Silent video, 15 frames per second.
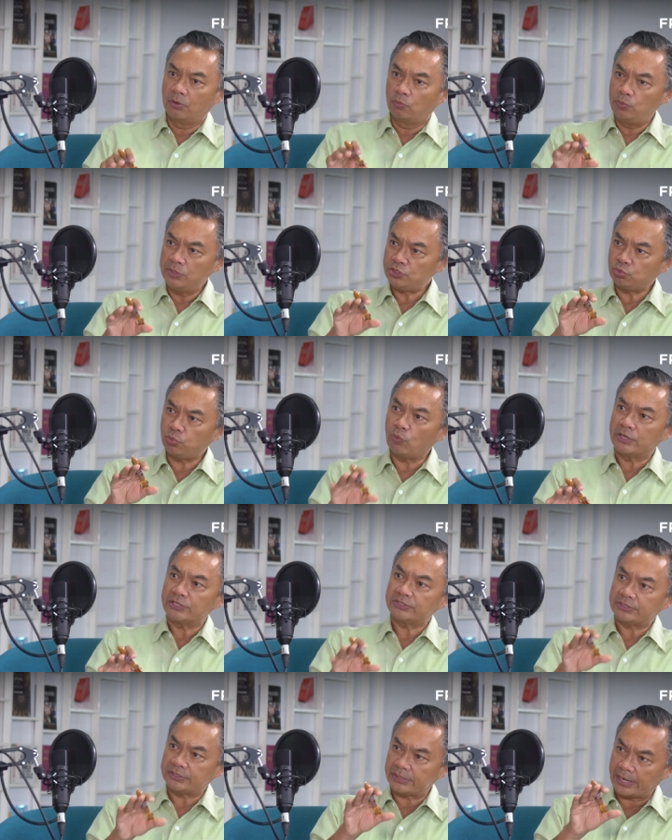which
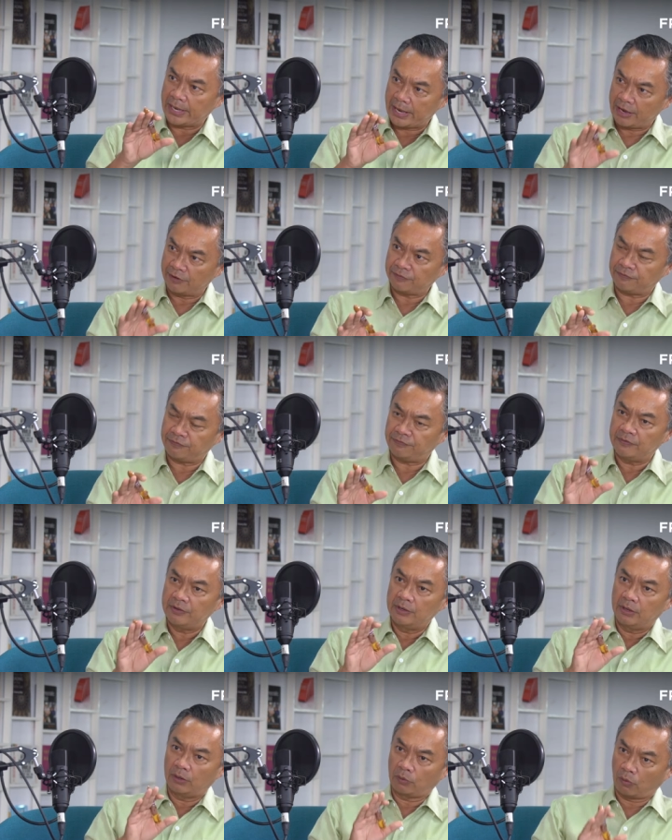ones have
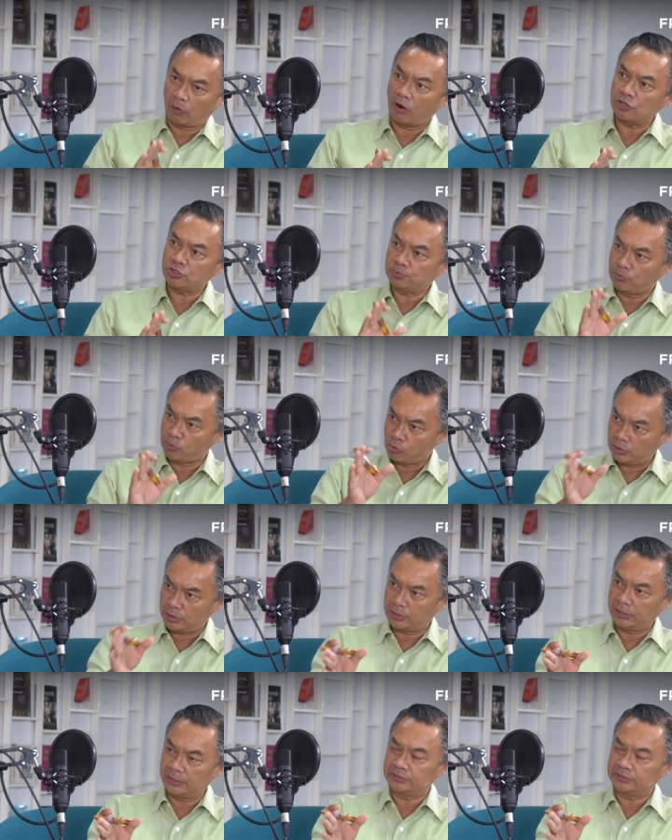cross-border